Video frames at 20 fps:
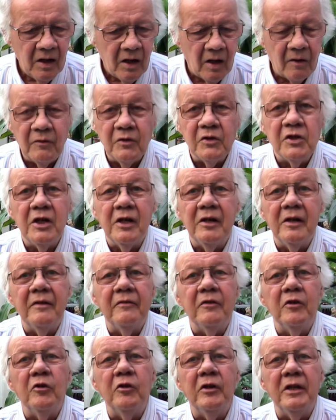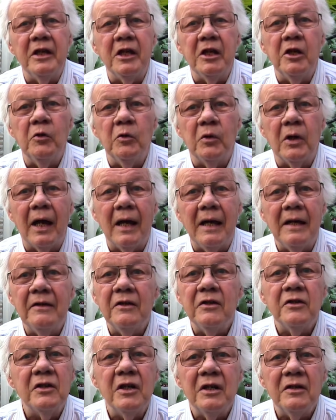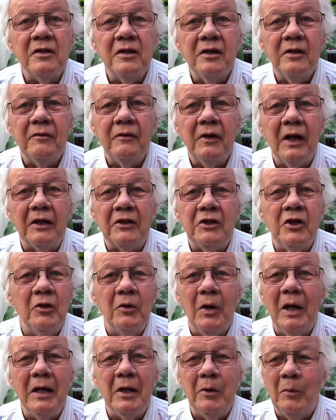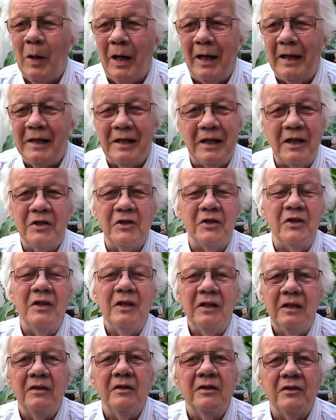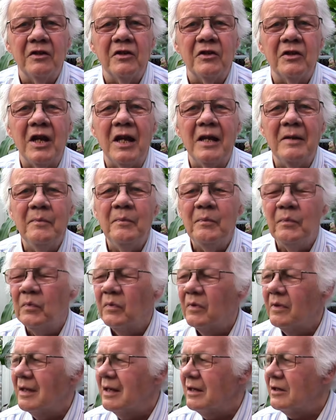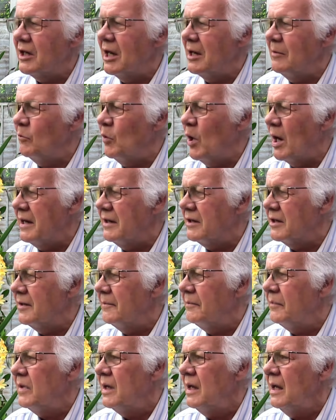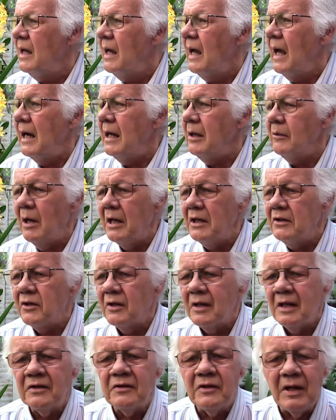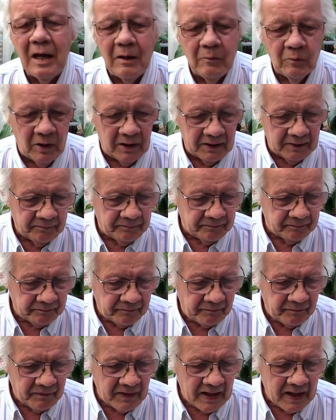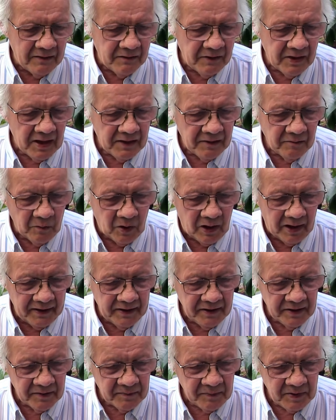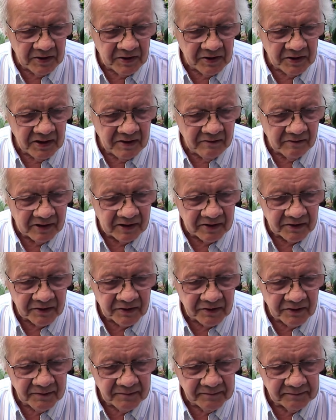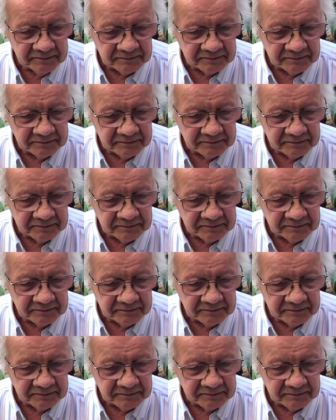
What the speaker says: Obviously, if you're in the UK, this doesn't affect you anyway, because it's the same rate. Anyway, so that's that one. Now the other one is a bit serious.